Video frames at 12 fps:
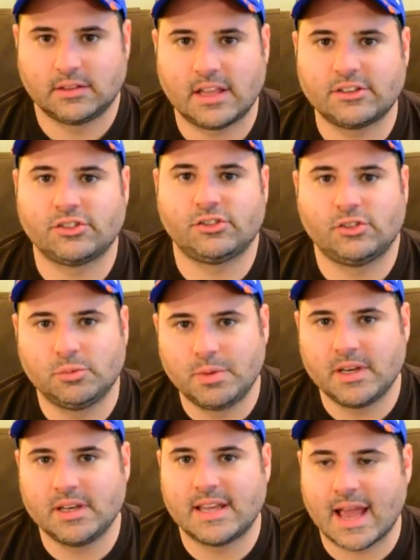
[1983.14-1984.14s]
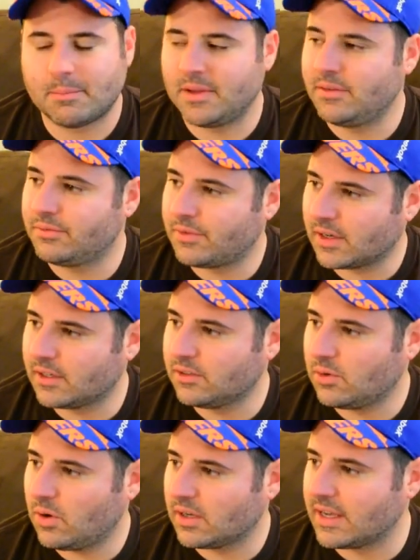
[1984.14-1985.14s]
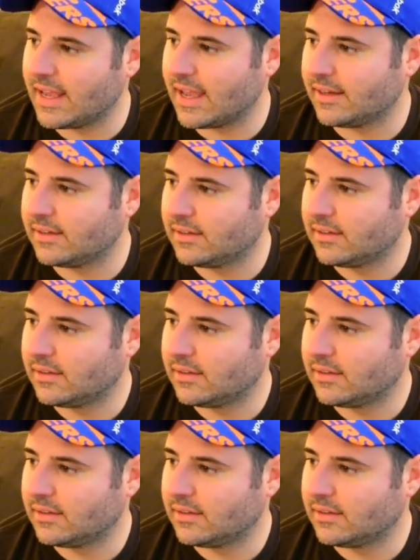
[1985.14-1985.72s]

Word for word: That stupid yappy dog again.